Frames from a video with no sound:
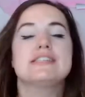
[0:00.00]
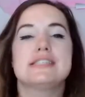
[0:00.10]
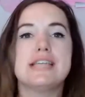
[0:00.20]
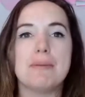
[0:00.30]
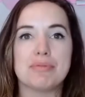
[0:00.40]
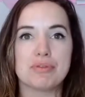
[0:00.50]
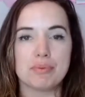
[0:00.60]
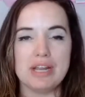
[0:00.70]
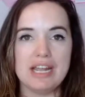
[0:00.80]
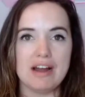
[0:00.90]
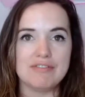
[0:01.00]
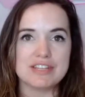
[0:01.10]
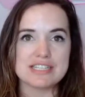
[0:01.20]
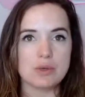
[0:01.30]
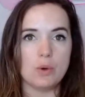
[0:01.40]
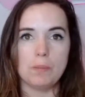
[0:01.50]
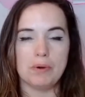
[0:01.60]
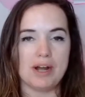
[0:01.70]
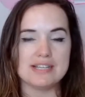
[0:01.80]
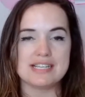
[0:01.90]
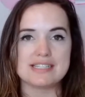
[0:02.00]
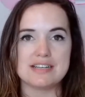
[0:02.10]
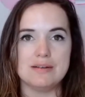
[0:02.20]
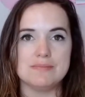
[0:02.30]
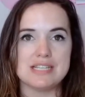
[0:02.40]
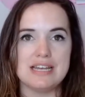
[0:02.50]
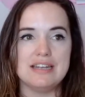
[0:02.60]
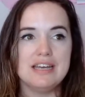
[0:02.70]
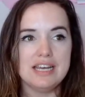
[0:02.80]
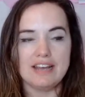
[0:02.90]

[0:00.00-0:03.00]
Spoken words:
Step 3 of this whole process comes in.